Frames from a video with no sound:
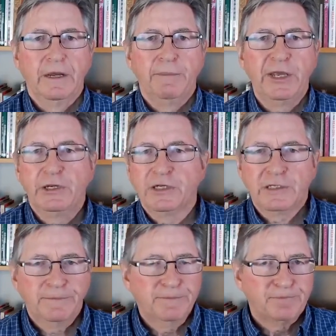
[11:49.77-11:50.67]

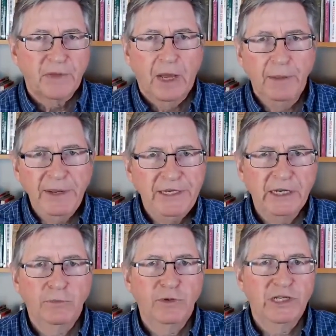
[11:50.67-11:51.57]
Because I've been
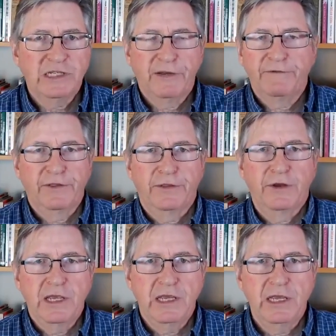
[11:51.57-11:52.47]
dealing with this stuff for
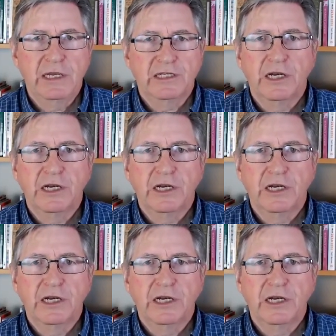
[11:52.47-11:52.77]
30 years,